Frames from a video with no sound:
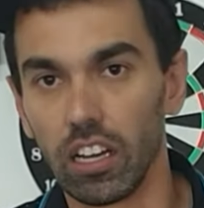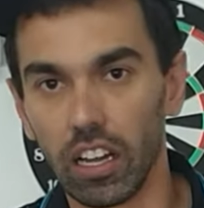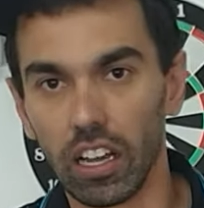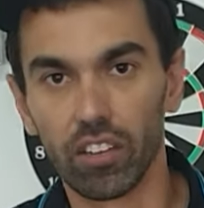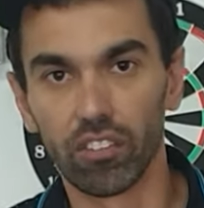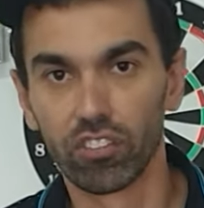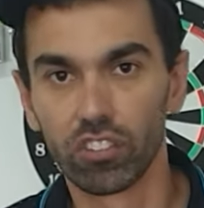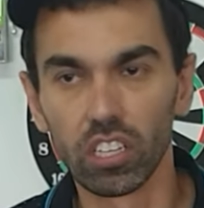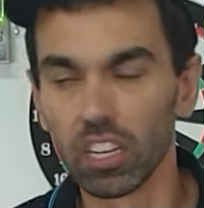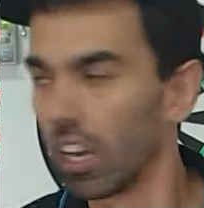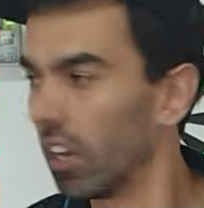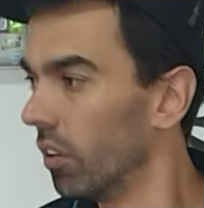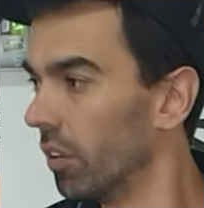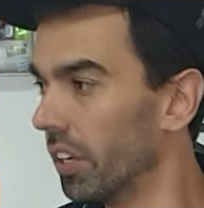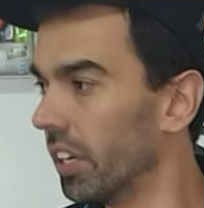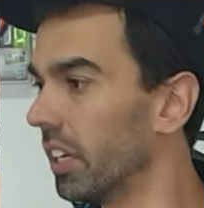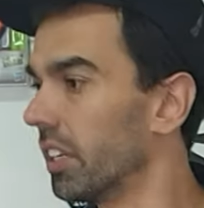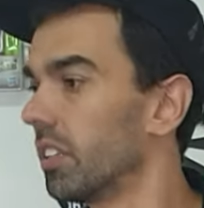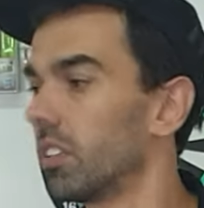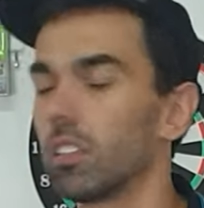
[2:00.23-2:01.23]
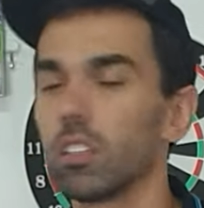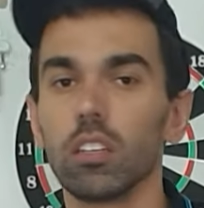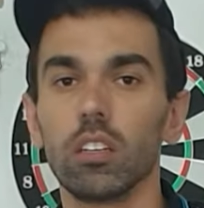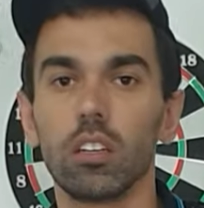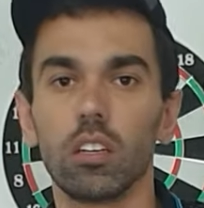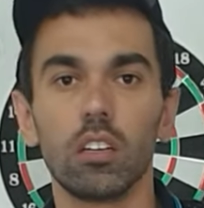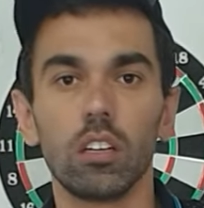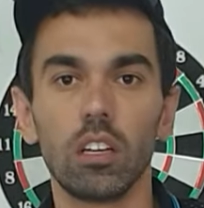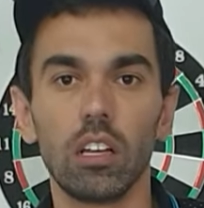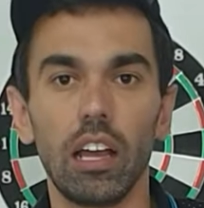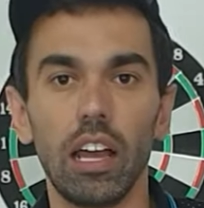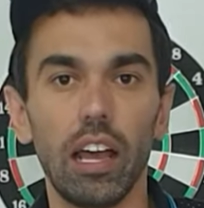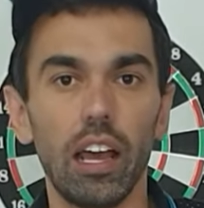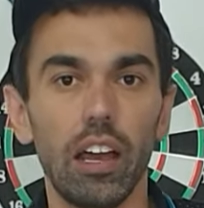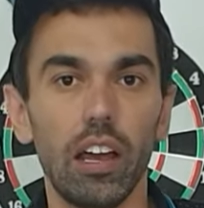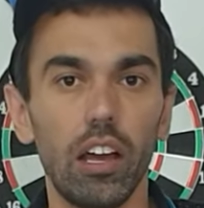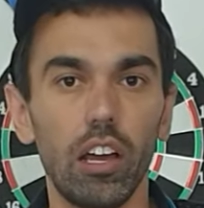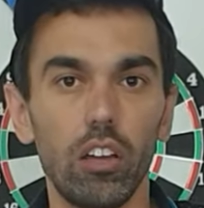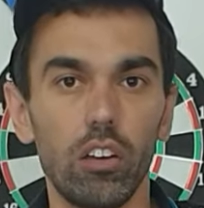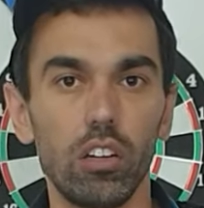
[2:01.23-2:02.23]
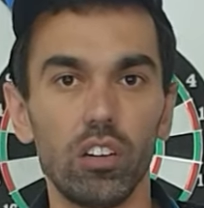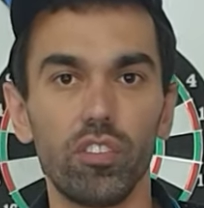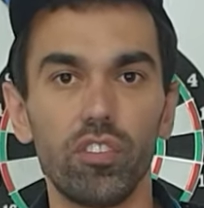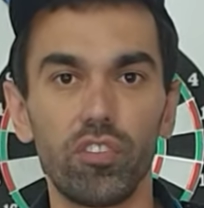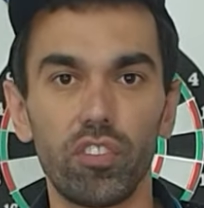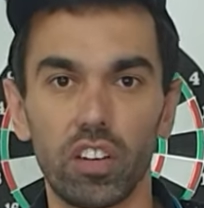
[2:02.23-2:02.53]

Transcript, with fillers: I have thrown it out of